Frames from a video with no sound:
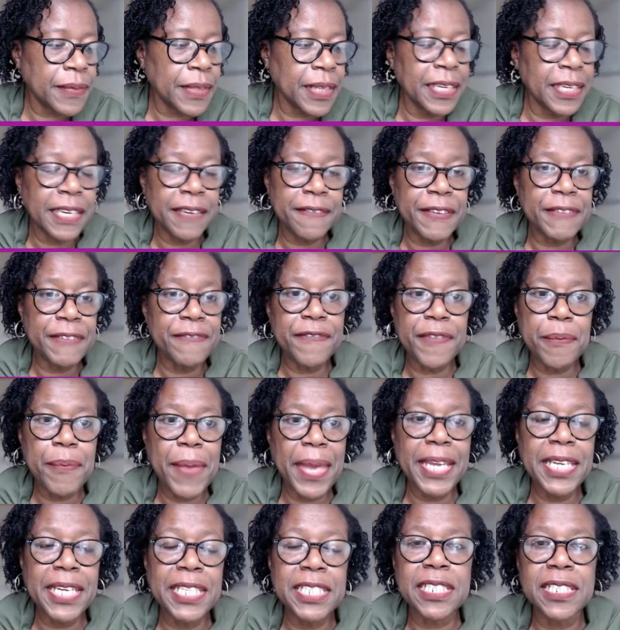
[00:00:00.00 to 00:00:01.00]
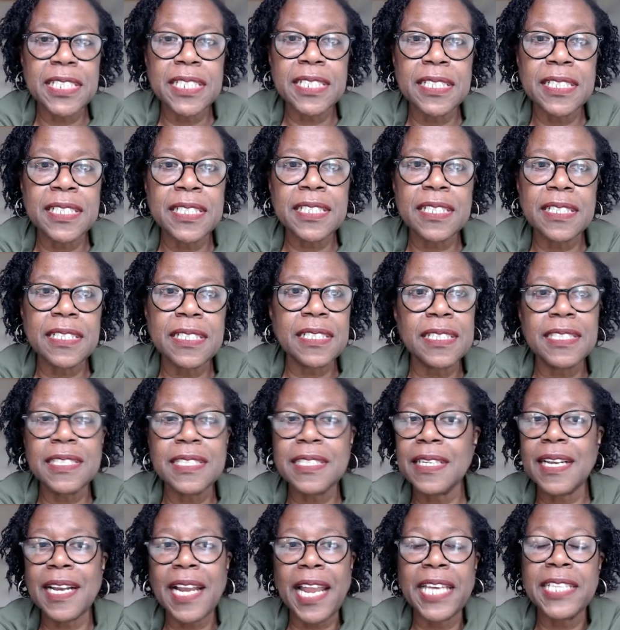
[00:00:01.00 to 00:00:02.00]
give information, such
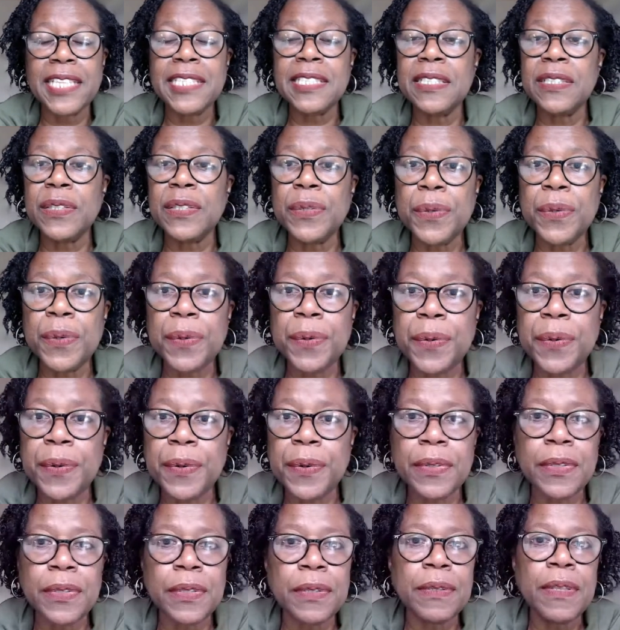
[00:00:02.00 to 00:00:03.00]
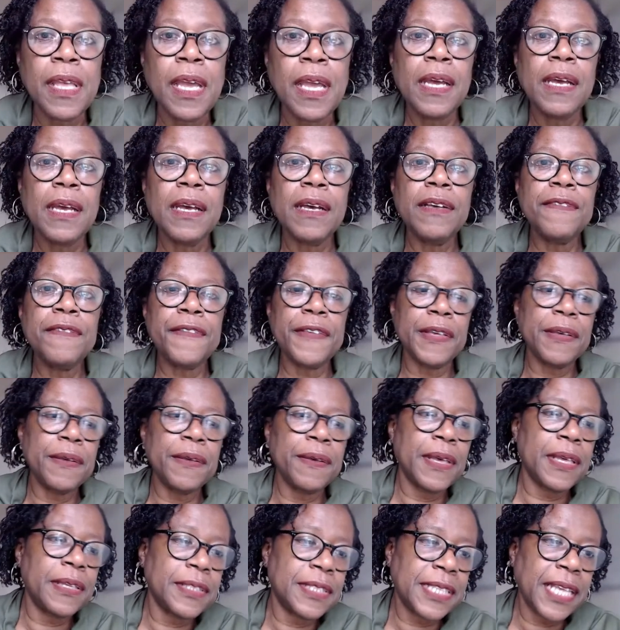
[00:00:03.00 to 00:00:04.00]
as Glassdoor or
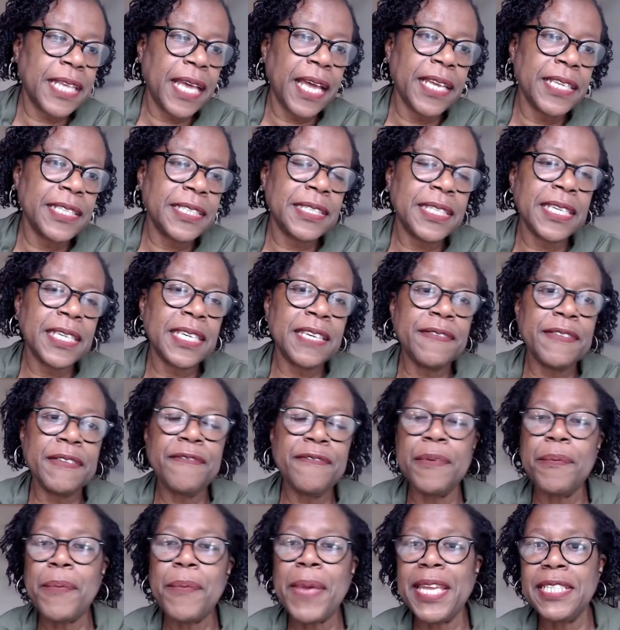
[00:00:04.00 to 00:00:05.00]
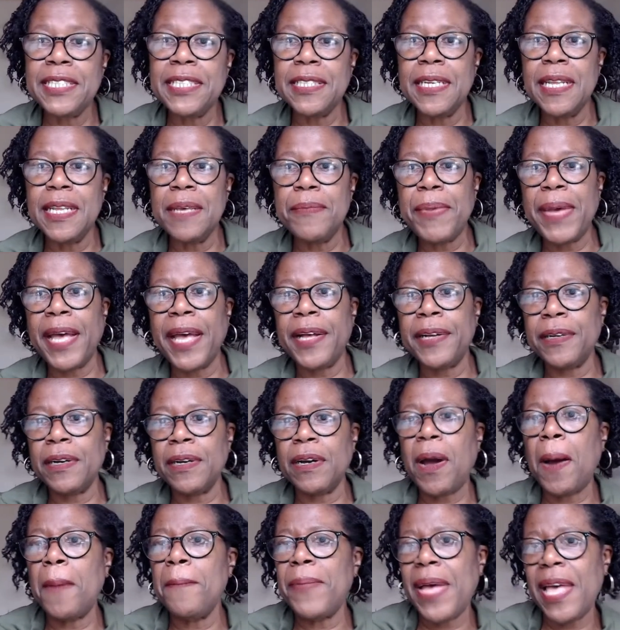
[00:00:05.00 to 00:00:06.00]
other sites that give information about
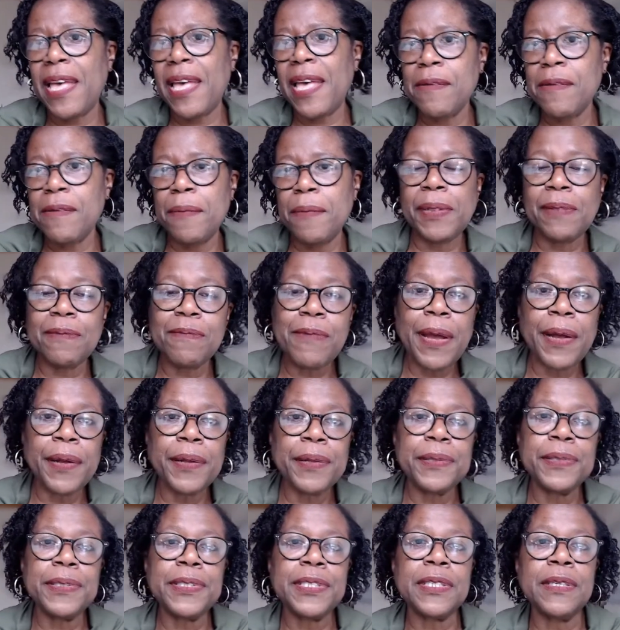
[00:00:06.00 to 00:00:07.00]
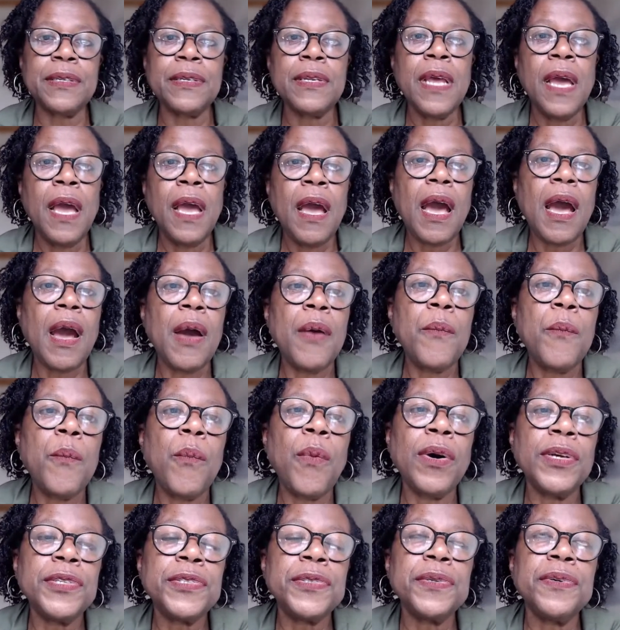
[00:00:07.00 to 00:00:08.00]
comparable roles and
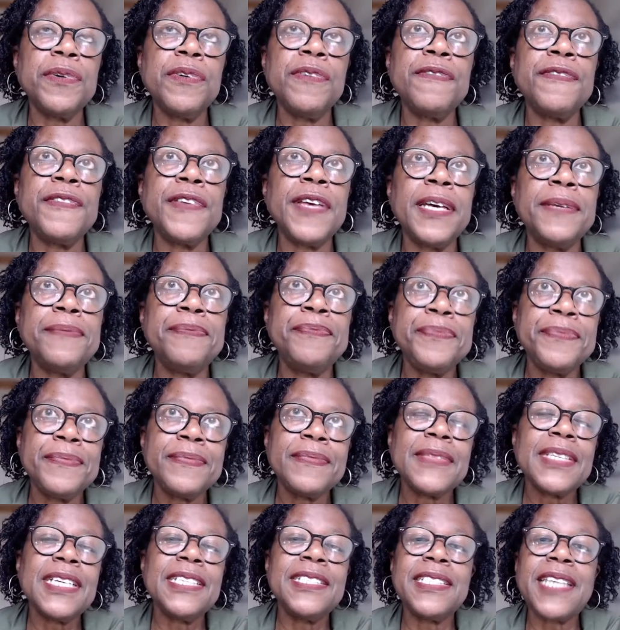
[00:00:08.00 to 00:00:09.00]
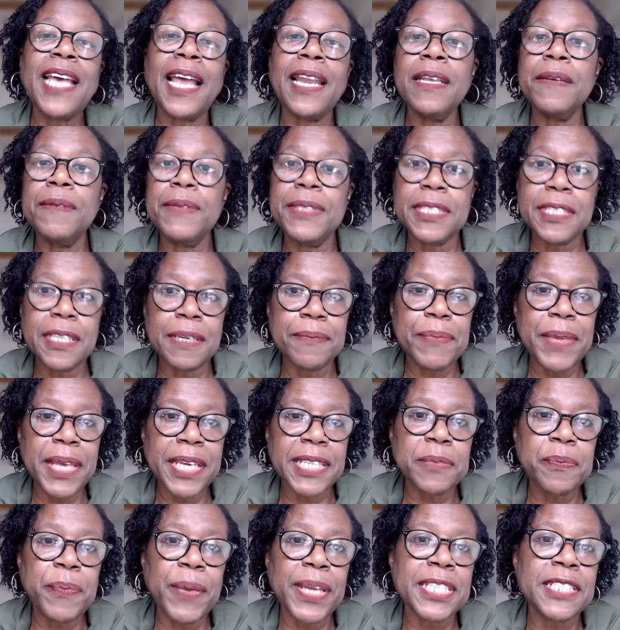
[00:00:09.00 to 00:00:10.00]
what sort of salaries can be
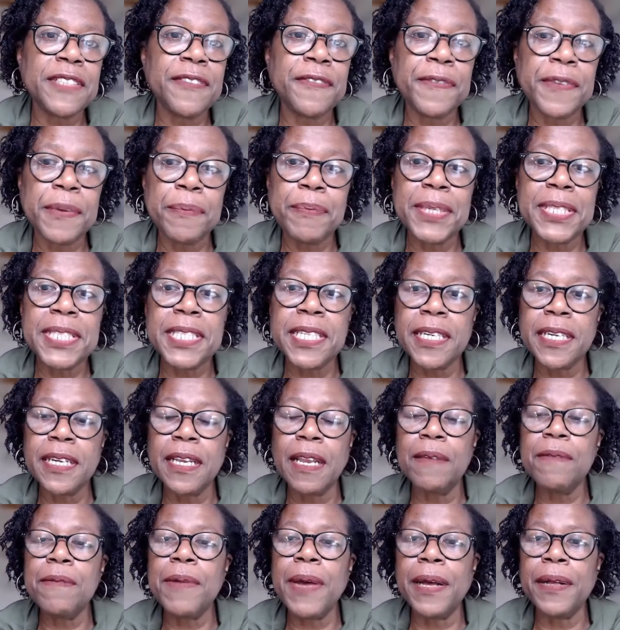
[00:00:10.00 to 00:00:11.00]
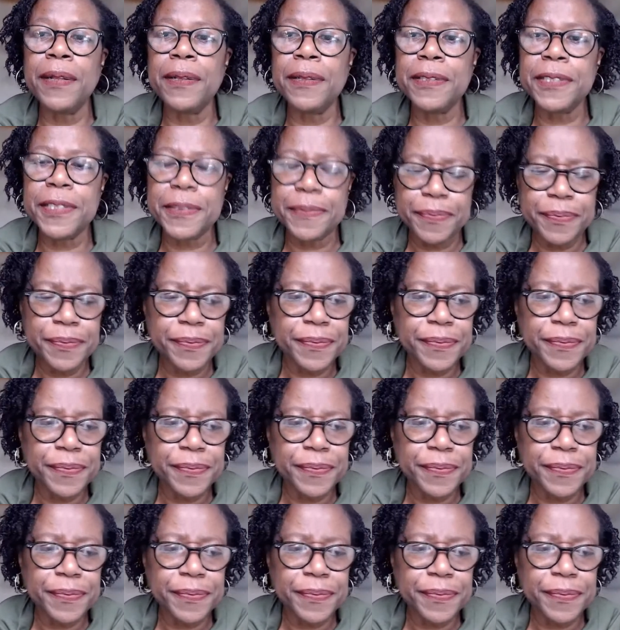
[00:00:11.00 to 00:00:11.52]
expected for particular roles.